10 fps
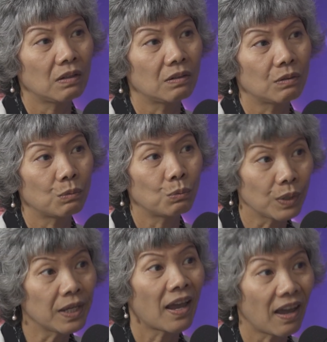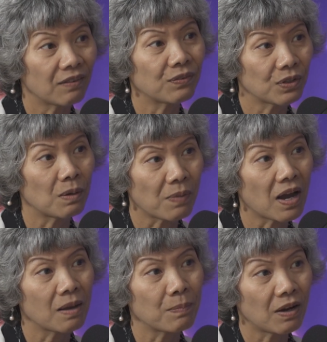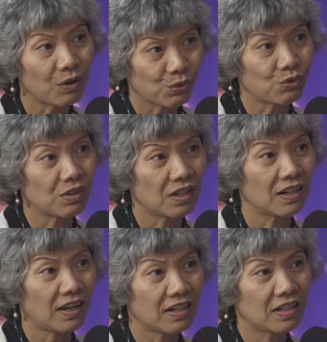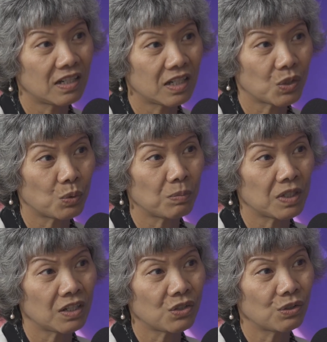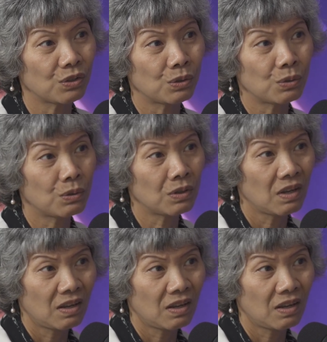we have to abide by Australian anti-discrimination law,